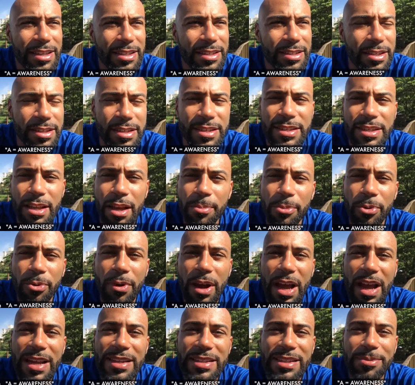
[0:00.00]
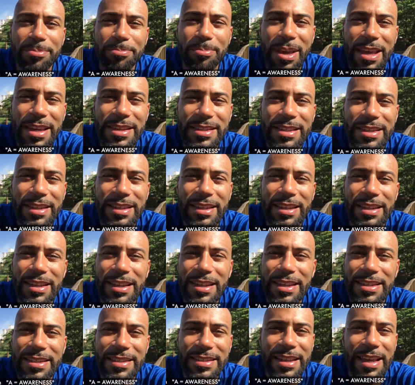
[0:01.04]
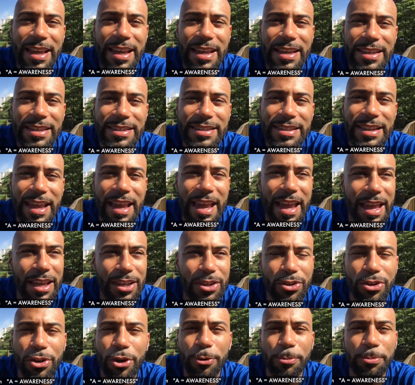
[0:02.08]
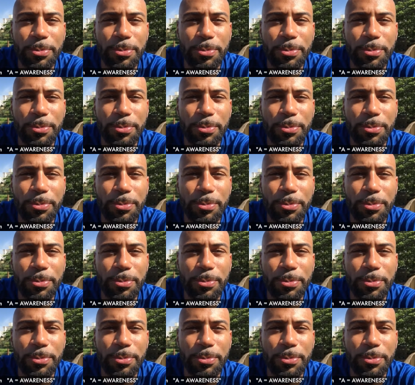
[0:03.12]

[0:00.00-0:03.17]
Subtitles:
To summarize it, basically he says that, you know,